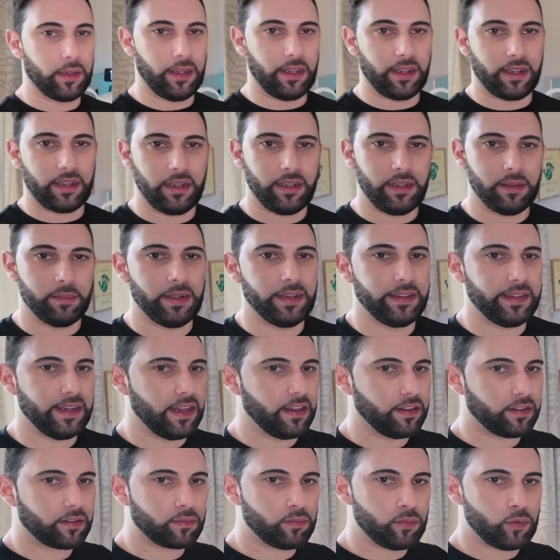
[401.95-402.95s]
like clear my
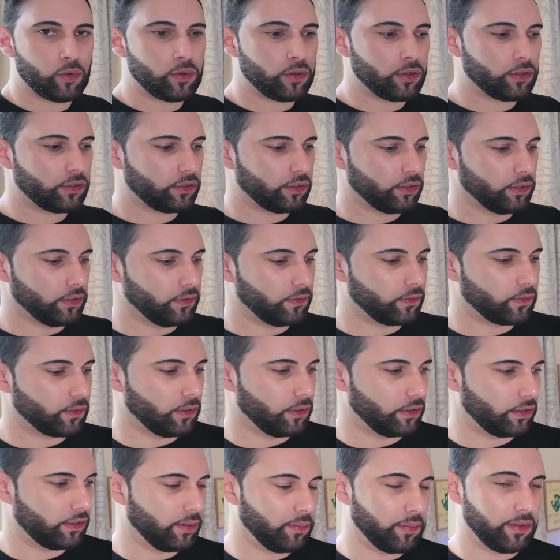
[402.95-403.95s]
desk more, so I've
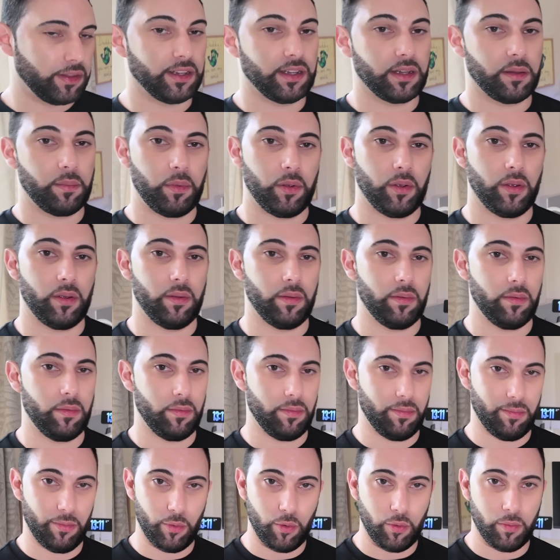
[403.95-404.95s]
got something to put
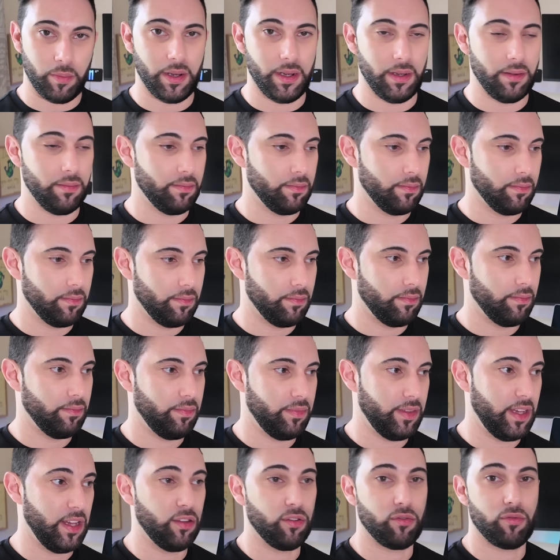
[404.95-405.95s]
all my
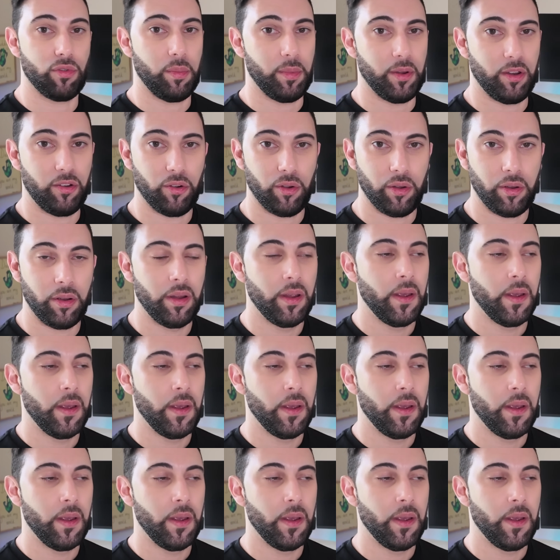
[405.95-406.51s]
desk rubbish on.